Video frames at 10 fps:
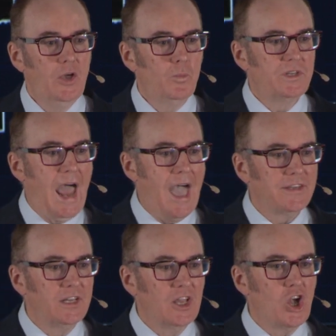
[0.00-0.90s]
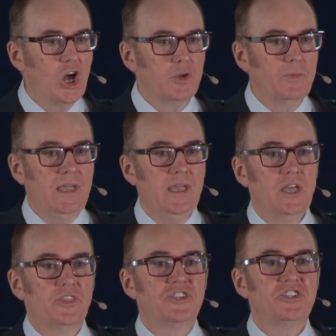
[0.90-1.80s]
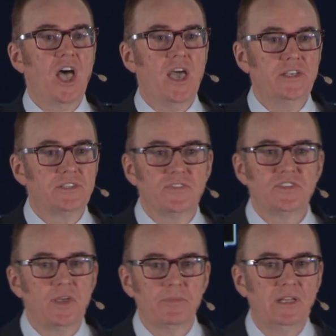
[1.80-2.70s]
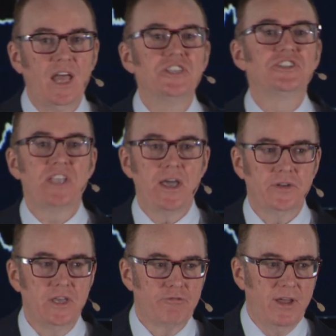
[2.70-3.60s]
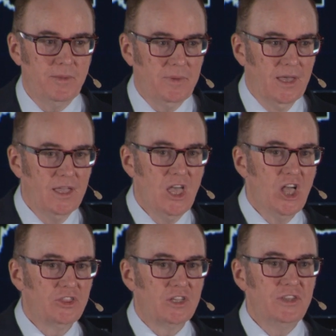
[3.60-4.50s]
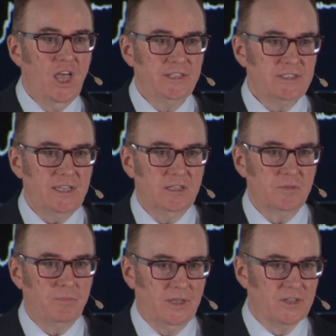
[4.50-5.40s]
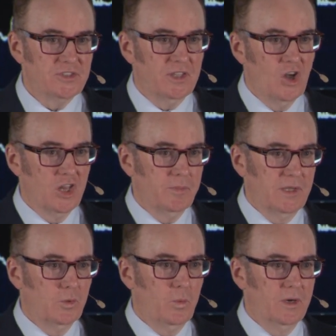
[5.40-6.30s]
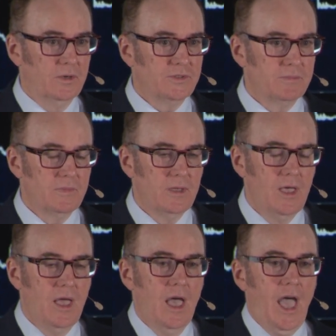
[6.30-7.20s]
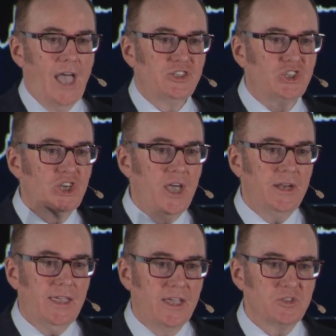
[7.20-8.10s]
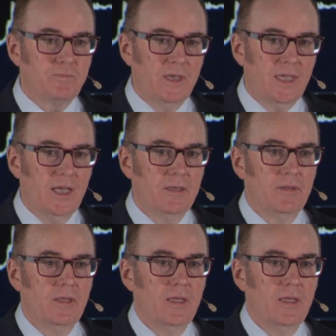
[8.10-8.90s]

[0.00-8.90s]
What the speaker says: it would add an economy the size of something like Saudi Arabia, the 19th biggest economy in the world. As China gets bigger,